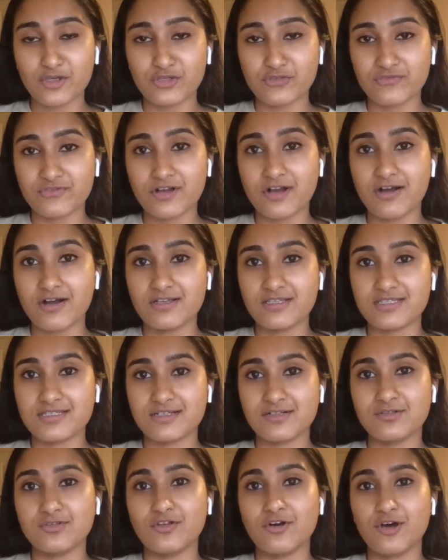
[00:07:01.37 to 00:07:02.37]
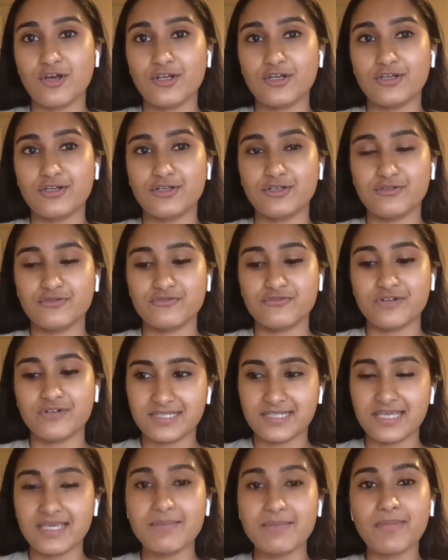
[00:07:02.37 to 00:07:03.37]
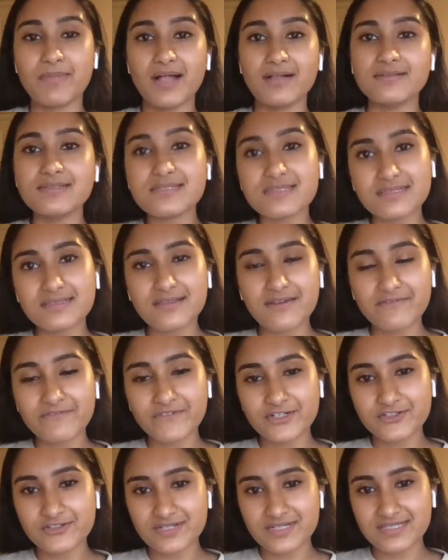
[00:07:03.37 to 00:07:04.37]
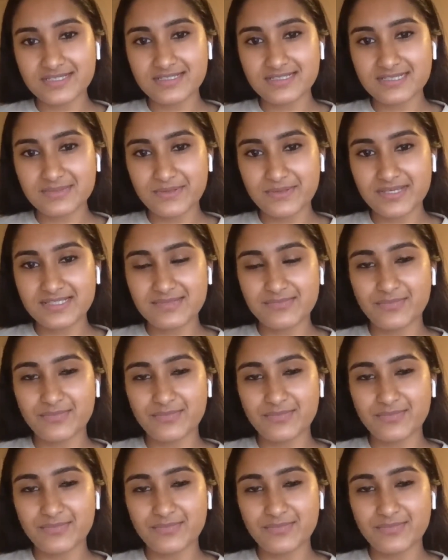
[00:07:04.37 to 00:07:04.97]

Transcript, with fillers: could have caused a lot of like imbalance in that fundraising space.